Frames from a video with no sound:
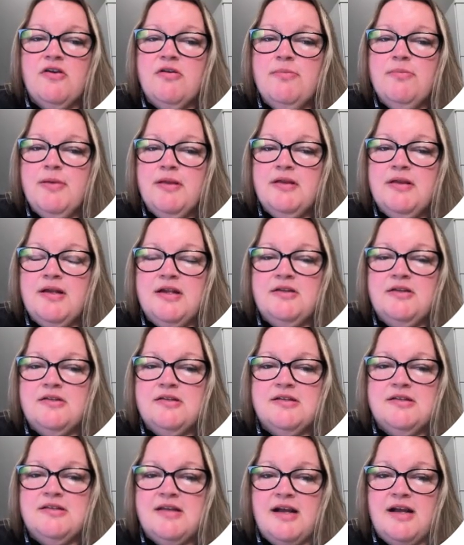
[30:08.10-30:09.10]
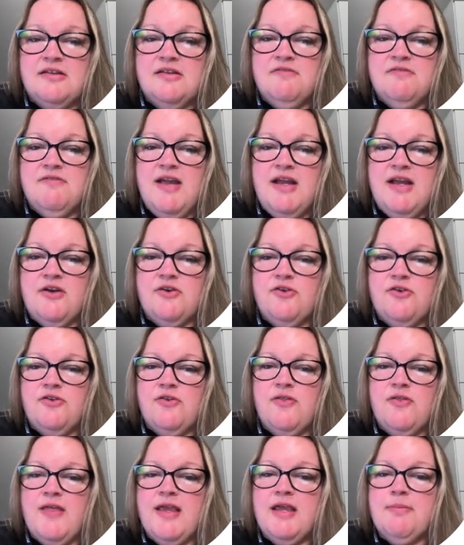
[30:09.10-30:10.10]
ability to detect invaders
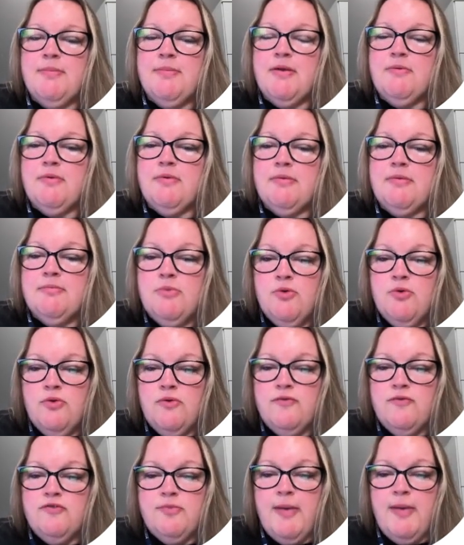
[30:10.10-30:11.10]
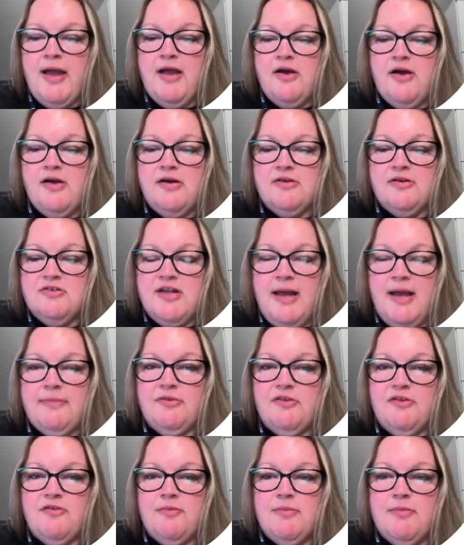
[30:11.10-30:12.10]
so they can be removed by our
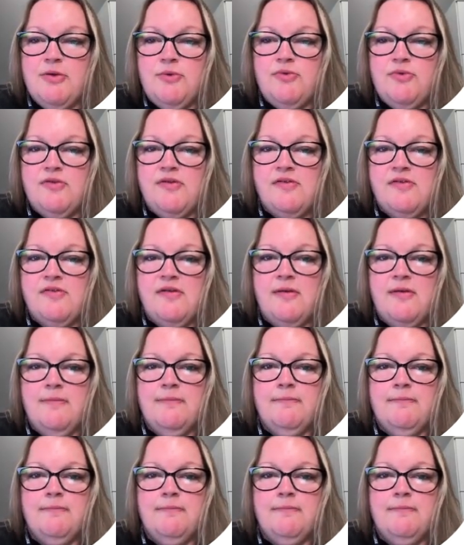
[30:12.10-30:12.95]
adaptive immune system.